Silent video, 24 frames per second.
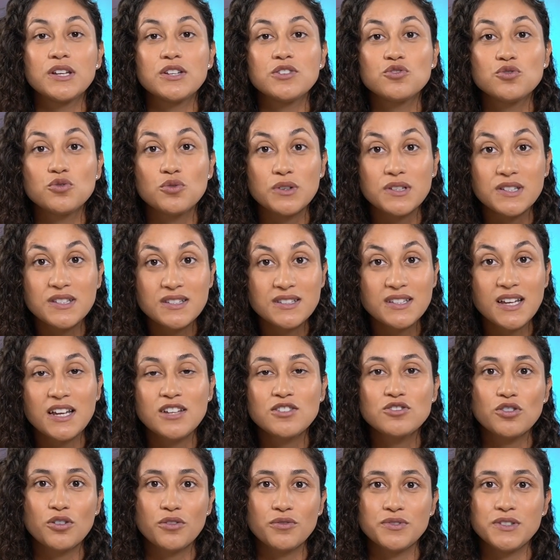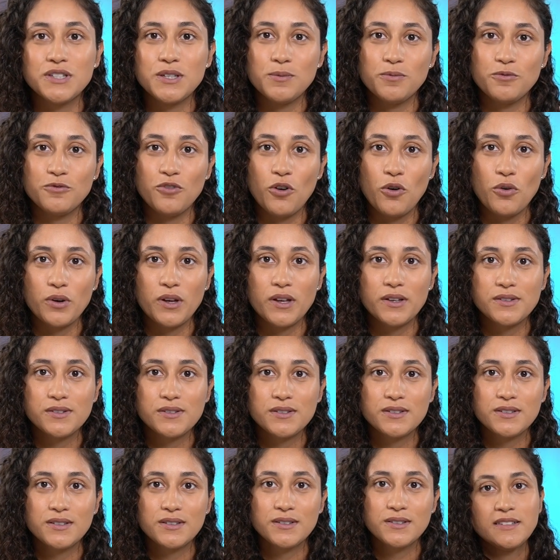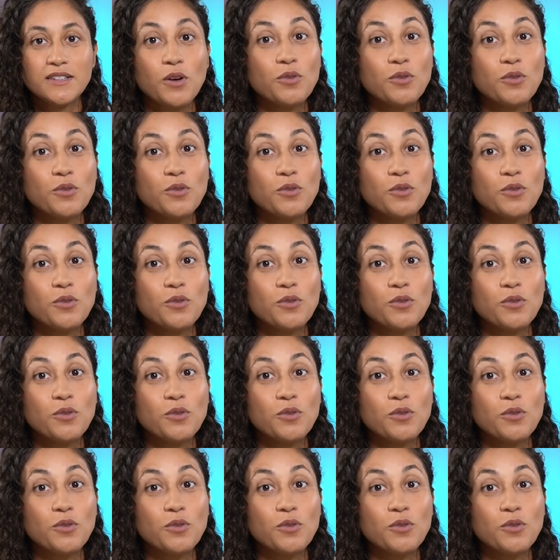into a state of deep focus.